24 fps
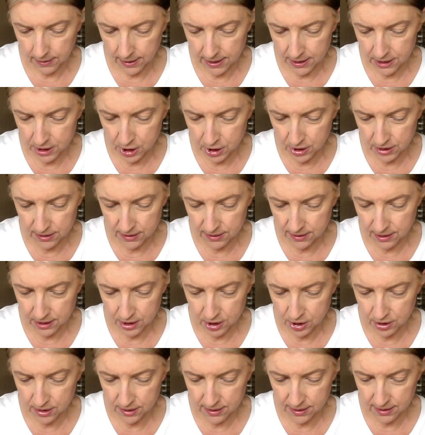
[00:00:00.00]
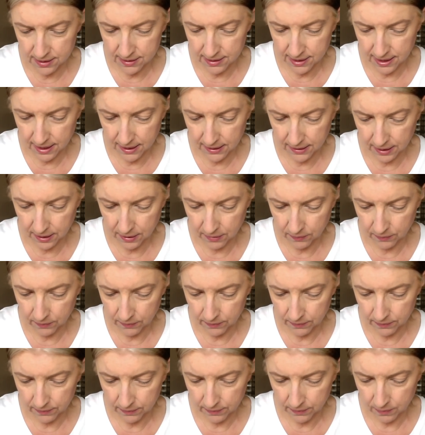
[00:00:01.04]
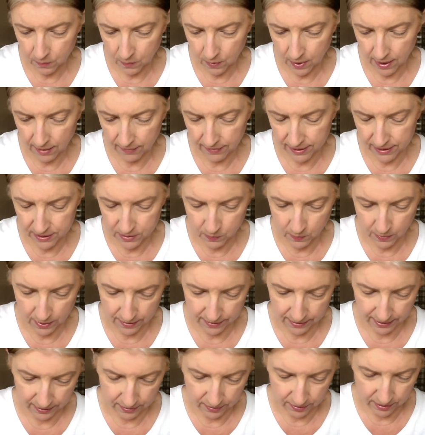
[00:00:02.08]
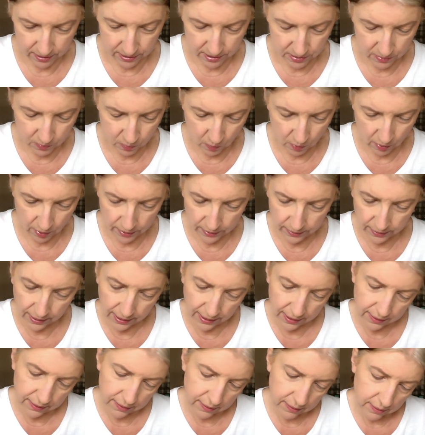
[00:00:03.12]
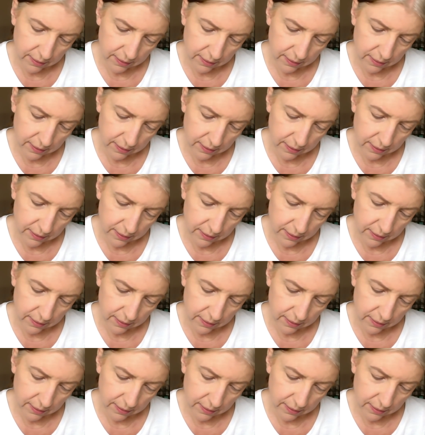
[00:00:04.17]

it just says yellow. Wow, that's weird. I could have sworn that